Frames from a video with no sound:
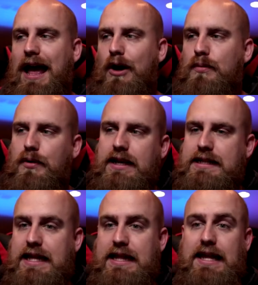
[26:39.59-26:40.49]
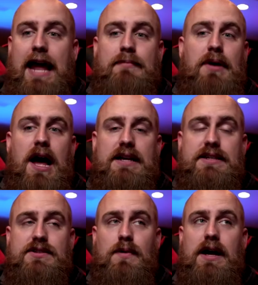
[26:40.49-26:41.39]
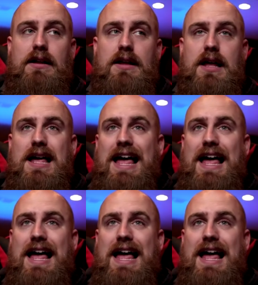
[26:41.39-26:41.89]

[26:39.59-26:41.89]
outputting to that box as well